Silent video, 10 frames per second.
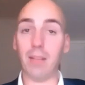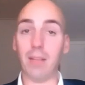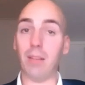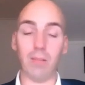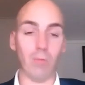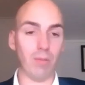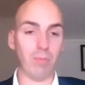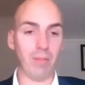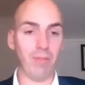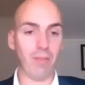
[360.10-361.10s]
18 is one of
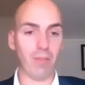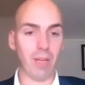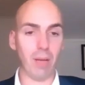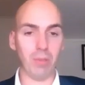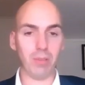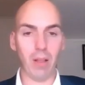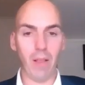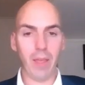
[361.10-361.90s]
my favorite numbers,